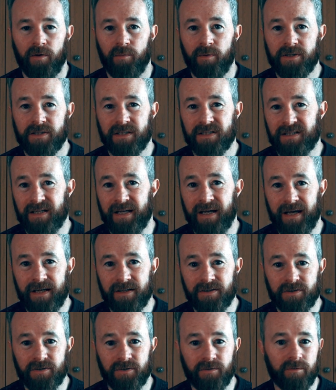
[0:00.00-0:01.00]
which has
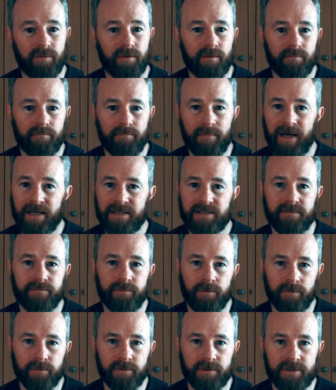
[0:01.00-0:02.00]
led to a massive
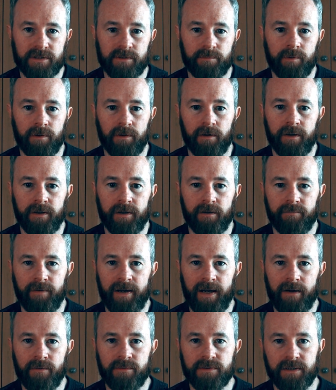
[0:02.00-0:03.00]
undersupply of
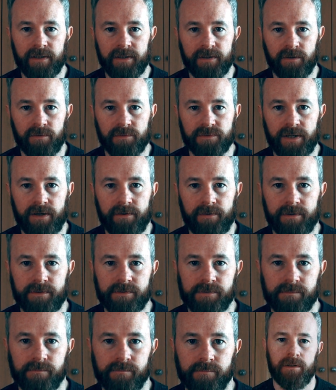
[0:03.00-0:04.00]
housing in those
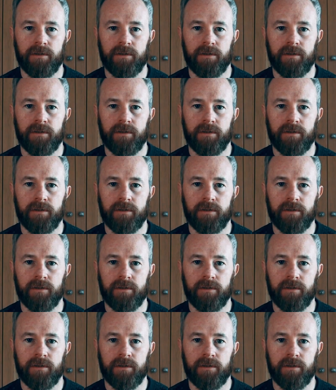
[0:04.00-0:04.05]
areas.